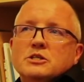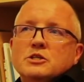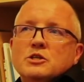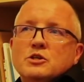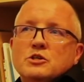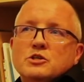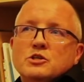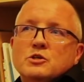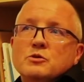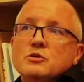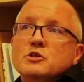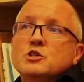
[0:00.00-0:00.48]

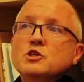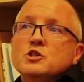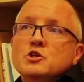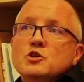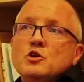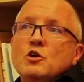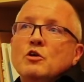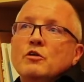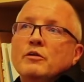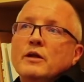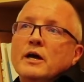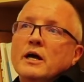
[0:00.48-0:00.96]
So it's
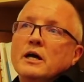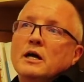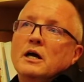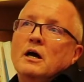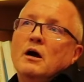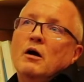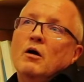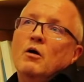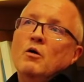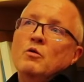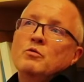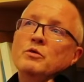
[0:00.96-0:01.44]
not that
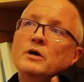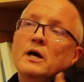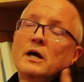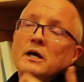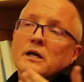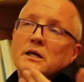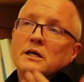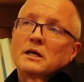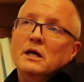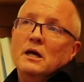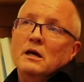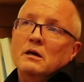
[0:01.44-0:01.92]
cold, and
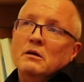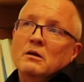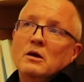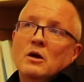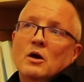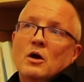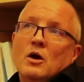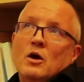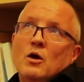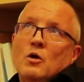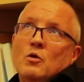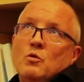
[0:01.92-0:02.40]
again,
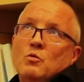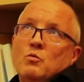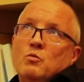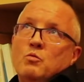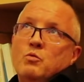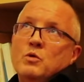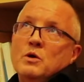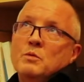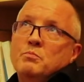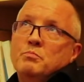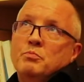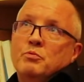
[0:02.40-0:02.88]

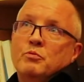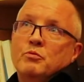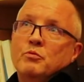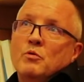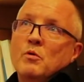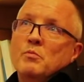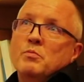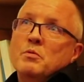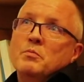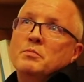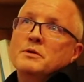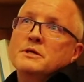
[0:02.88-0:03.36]
we're
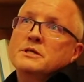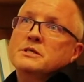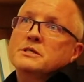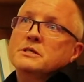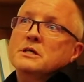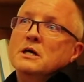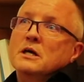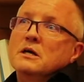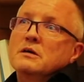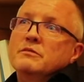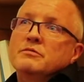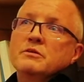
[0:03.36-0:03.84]
probably
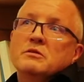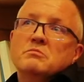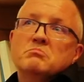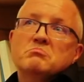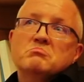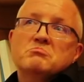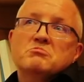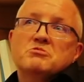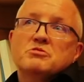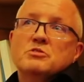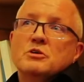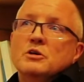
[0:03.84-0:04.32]
saving
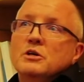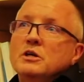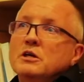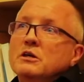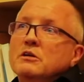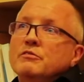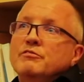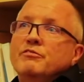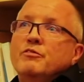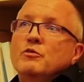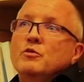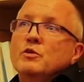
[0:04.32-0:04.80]
30
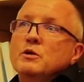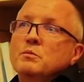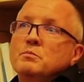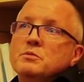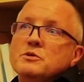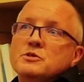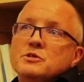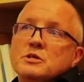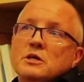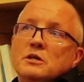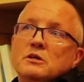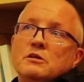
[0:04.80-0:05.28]
to
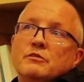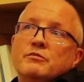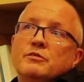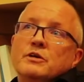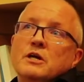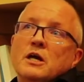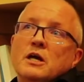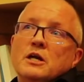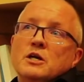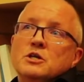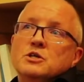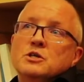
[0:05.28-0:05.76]
40% of
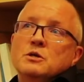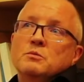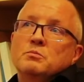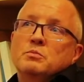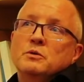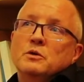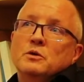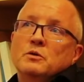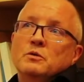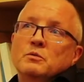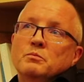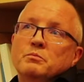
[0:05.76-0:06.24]
the energy
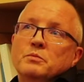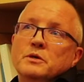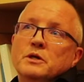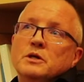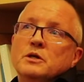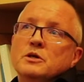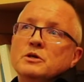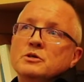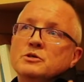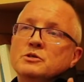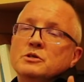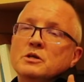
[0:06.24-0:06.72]
bill,
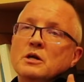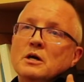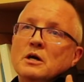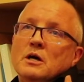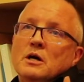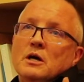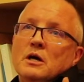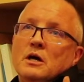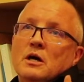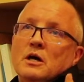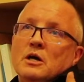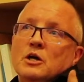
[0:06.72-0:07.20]
because
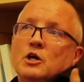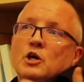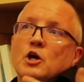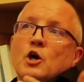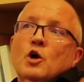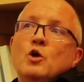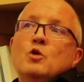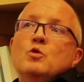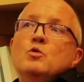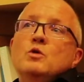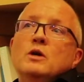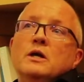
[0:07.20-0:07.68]

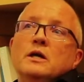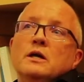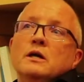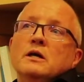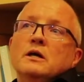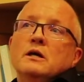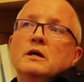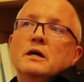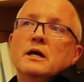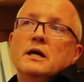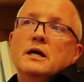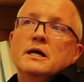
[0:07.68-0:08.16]

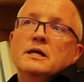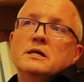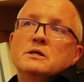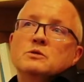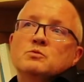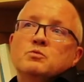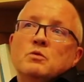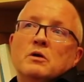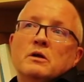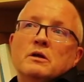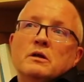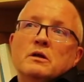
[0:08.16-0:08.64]
cooling
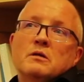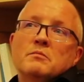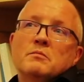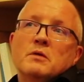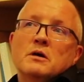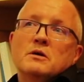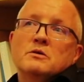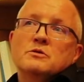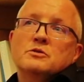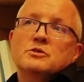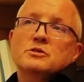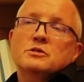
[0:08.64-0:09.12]
is one of the
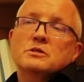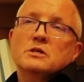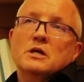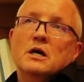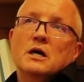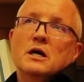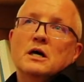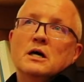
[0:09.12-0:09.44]
most